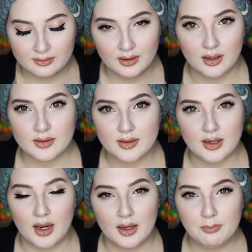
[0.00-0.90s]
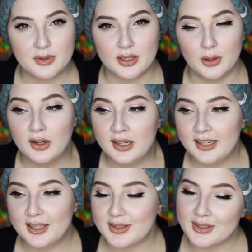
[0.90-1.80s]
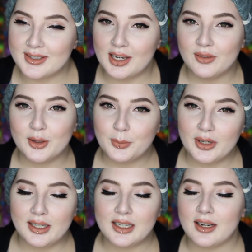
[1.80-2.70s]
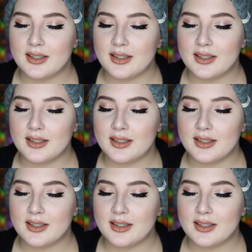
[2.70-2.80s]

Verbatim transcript: non-stop, so it's good to have a little break.